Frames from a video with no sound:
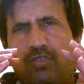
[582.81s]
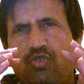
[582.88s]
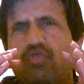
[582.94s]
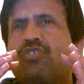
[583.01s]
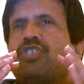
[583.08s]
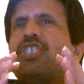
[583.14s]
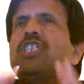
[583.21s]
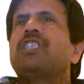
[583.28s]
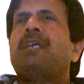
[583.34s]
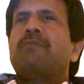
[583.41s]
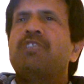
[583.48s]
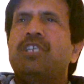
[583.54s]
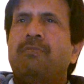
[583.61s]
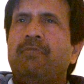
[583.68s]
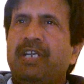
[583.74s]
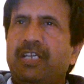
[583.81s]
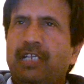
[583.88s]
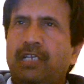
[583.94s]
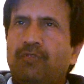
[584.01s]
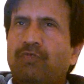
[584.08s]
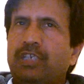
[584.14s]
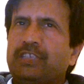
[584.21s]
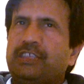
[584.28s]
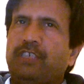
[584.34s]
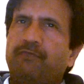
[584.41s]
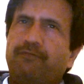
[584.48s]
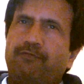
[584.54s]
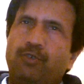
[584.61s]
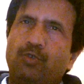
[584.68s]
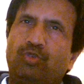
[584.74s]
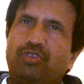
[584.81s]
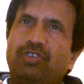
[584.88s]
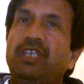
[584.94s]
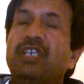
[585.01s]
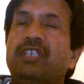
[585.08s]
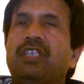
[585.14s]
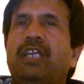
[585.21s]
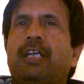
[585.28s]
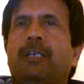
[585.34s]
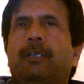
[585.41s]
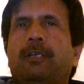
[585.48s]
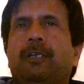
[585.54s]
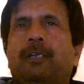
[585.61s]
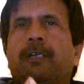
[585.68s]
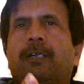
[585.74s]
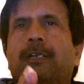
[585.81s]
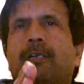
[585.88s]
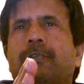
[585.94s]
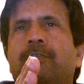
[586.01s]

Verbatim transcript: you should seek the immediate medical advice if you think that uh,